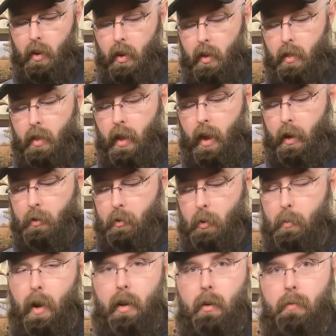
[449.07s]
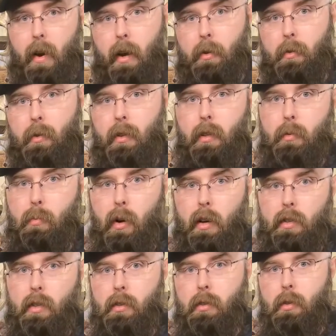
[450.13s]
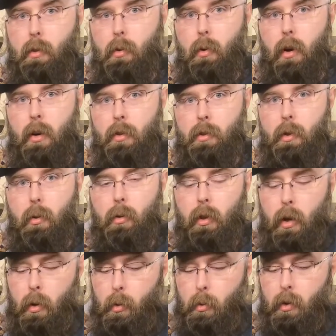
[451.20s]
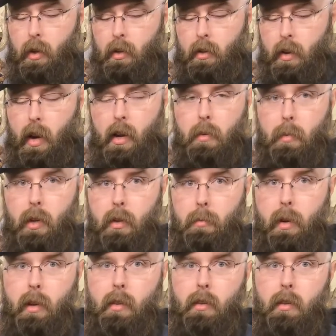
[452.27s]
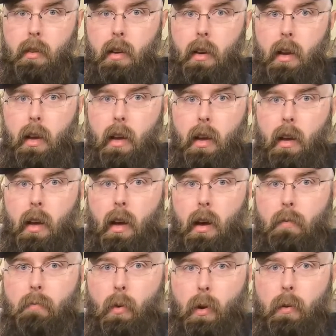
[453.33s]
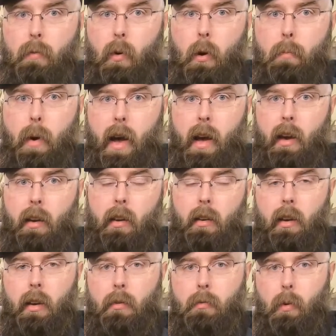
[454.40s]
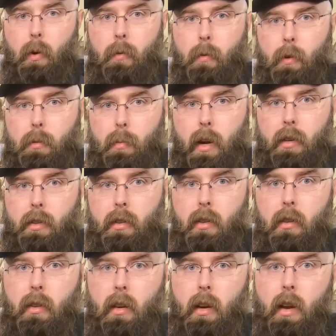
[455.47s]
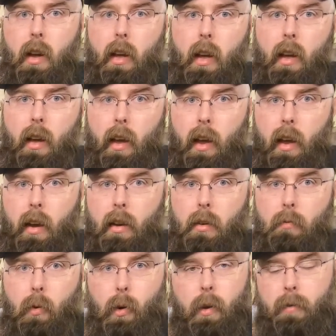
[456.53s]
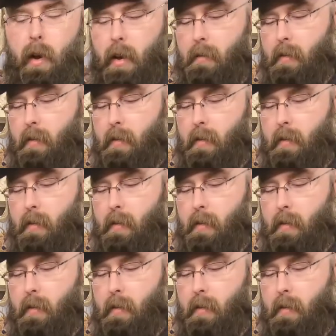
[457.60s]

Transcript: they actually manufactured these presses to also load 9 millimeter, uh, 44 mag and 44 special, and 45